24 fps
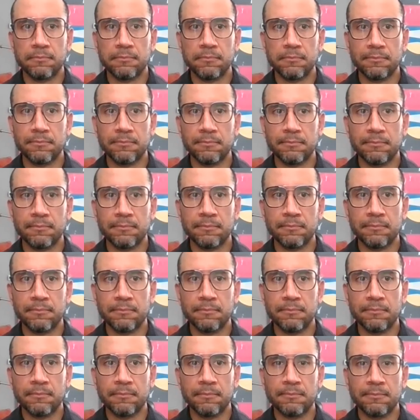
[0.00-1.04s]

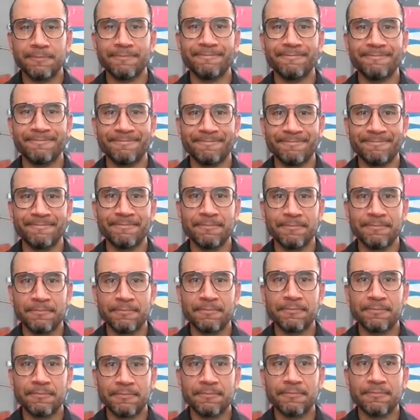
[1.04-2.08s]

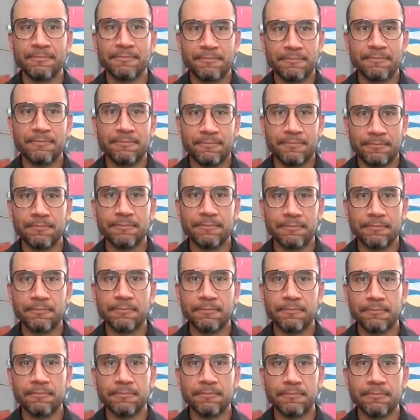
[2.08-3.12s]

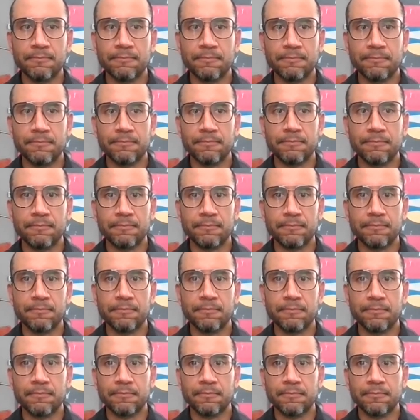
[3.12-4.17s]

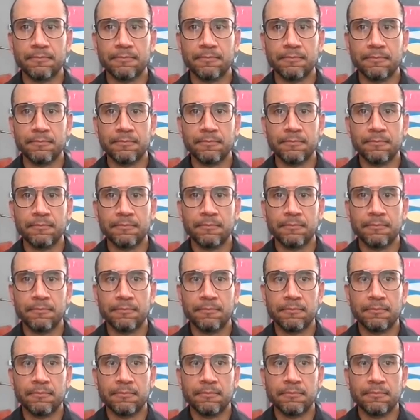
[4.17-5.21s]

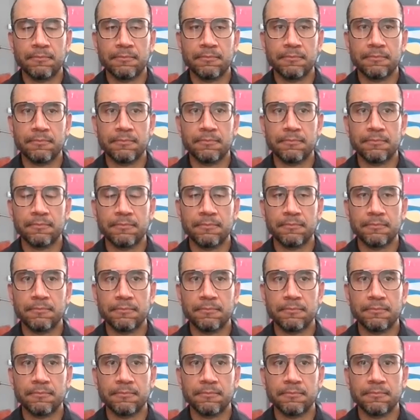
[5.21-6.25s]

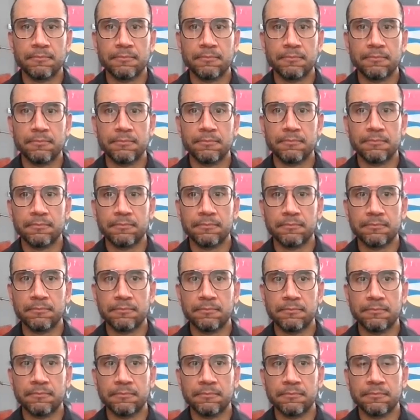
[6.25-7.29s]

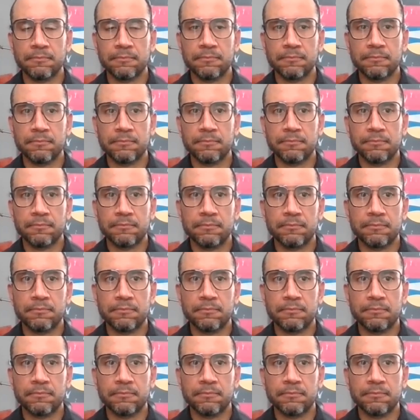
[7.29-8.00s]
This person isn't speaking.